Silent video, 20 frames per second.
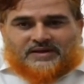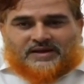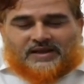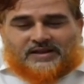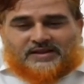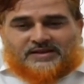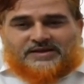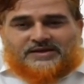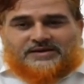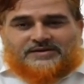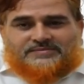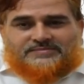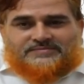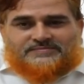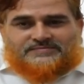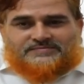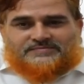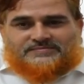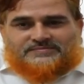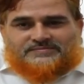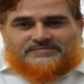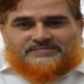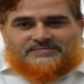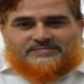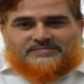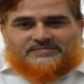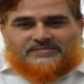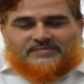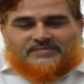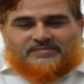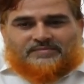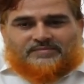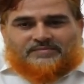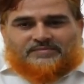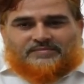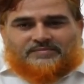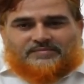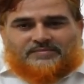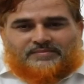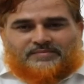healthy
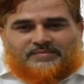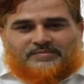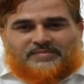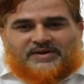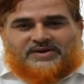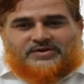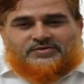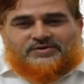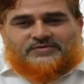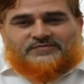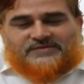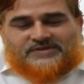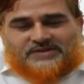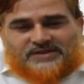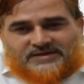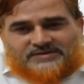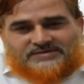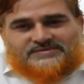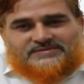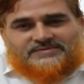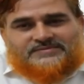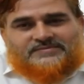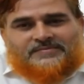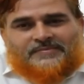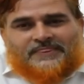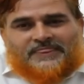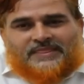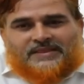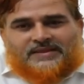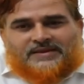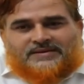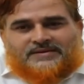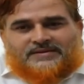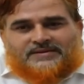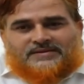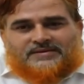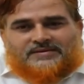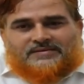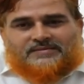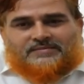by your physics,
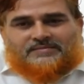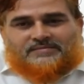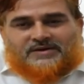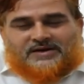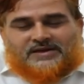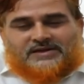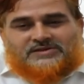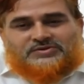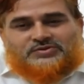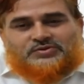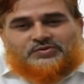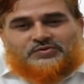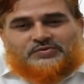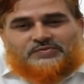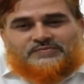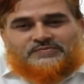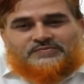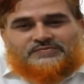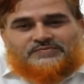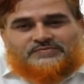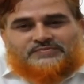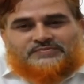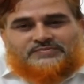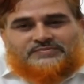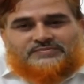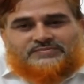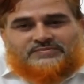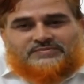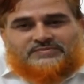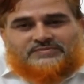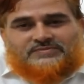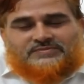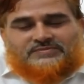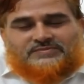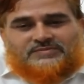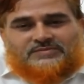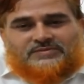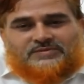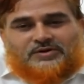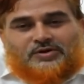but also
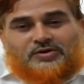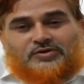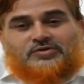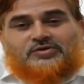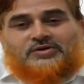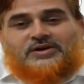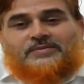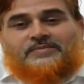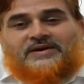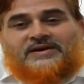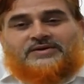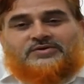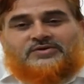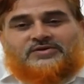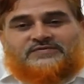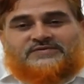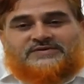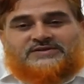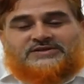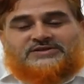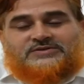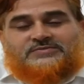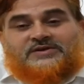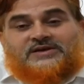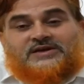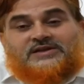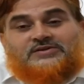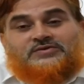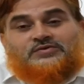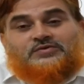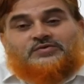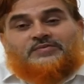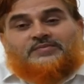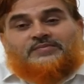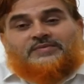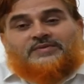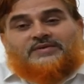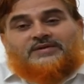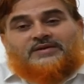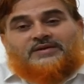not only by your physics but also
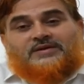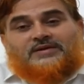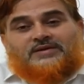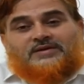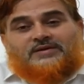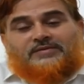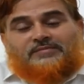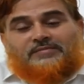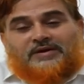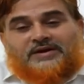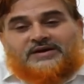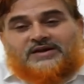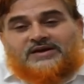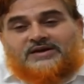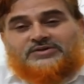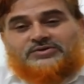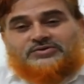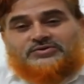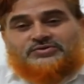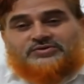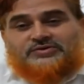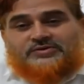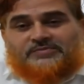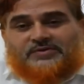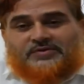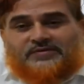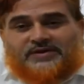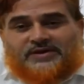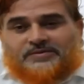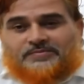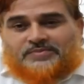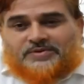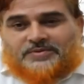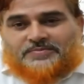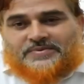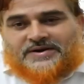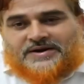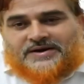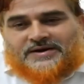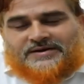mentally you should be very
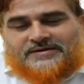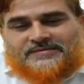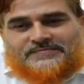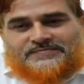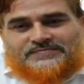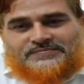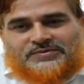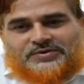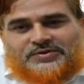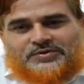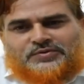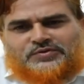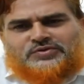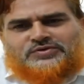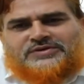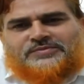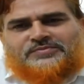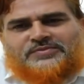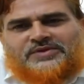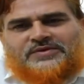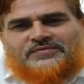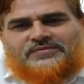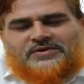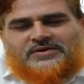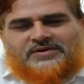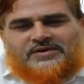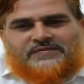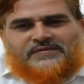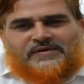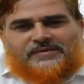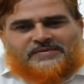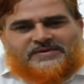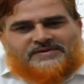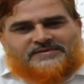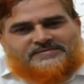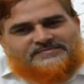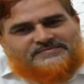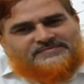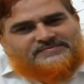prepared to do something for your family.